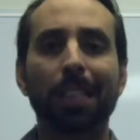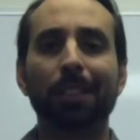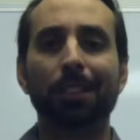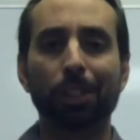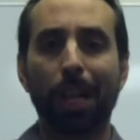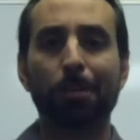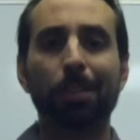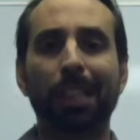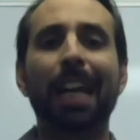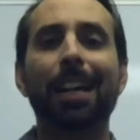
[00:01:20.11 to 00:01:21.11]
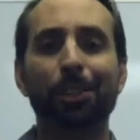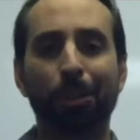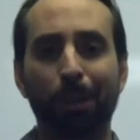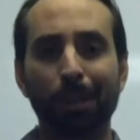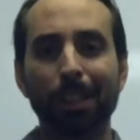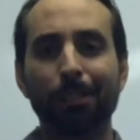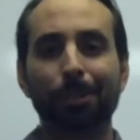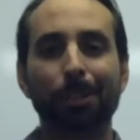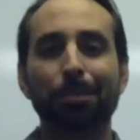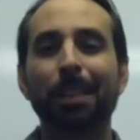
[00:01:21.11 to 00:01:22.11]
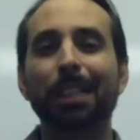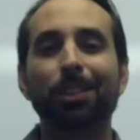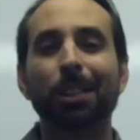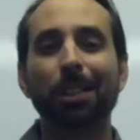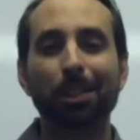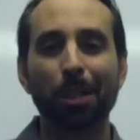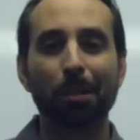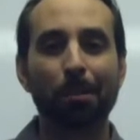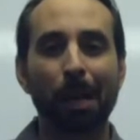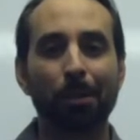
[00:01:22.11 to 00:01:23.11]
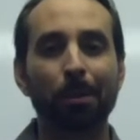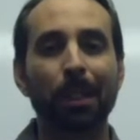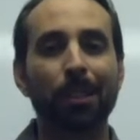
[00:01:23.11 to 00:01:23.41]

this chapter is a catch-all for some things you need to know about Greek.